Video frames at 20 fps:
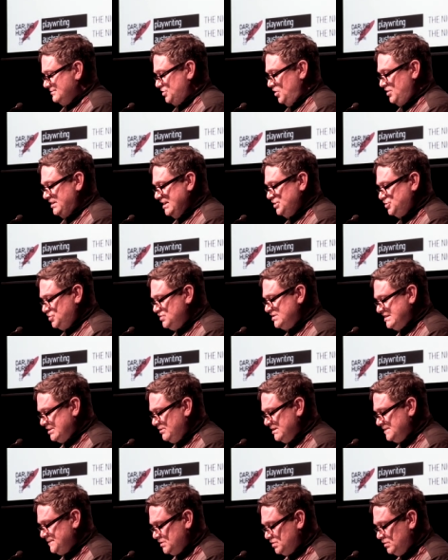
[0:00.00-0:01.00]
Don't get too
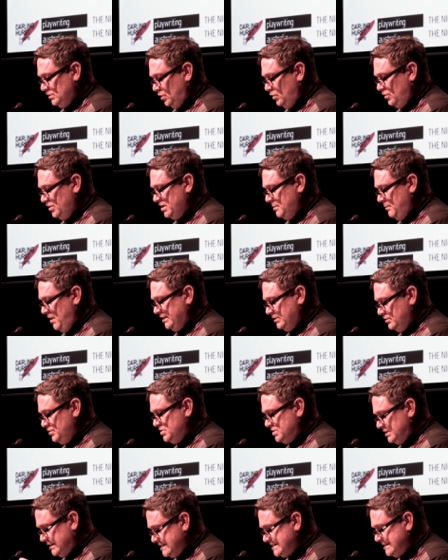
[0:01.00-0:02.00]
serious for too long, or you might
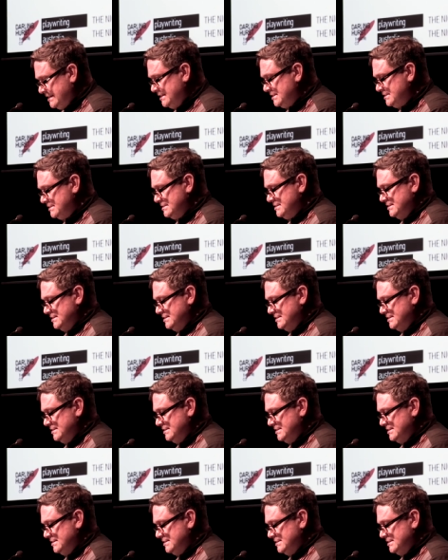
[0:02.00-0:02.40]
lose your listener.